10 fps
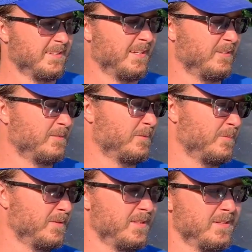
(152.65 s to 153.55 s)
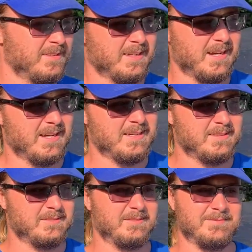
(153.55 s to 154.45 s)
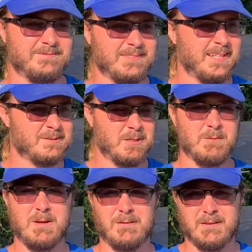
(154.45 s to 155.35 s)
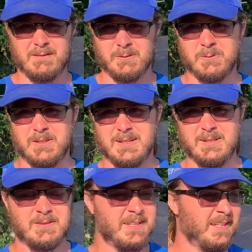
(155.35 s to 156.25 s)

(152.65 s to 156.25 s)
Now, for me, that is probably my favorite one now.